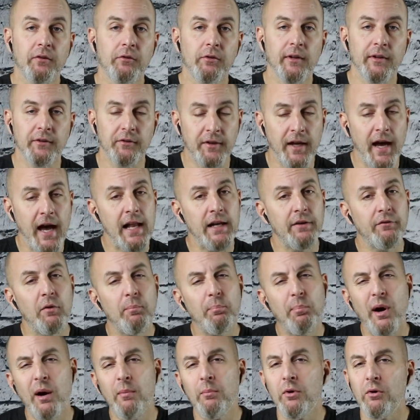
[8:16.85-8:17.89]
So it's kind of a
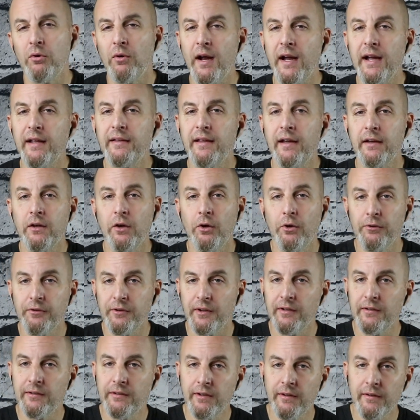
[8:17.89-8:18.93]
bummer, right? That goes
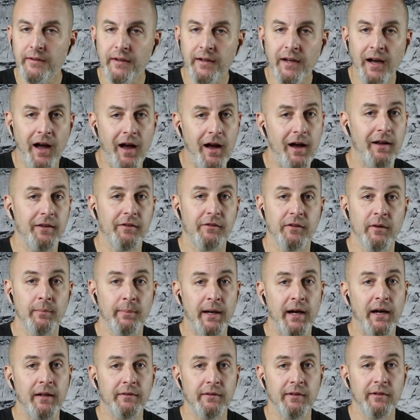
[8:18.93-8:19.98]
into the cons
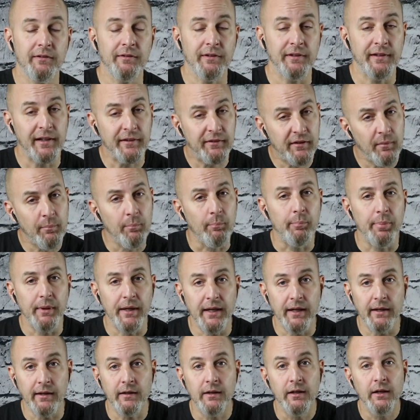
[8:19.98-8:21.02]
about this, and that's a
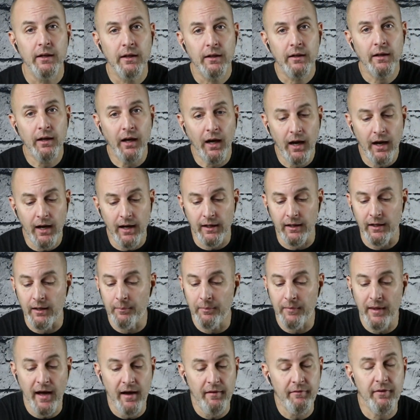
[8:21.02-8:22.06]
big con. I'm
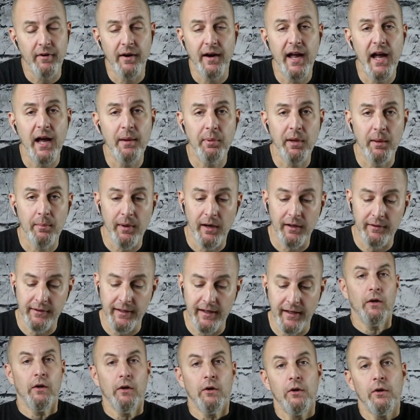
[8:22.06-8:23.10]
not very happy about
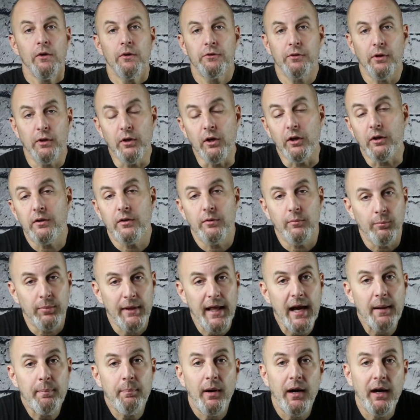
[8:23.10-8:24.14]
that. So look,
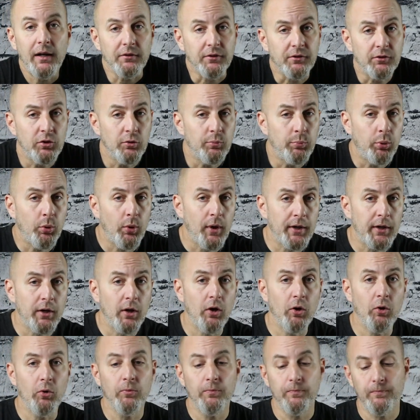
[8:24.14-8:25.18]
BlackPods
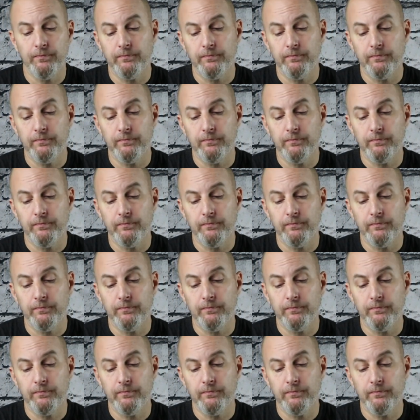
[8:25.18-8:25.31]
2.0.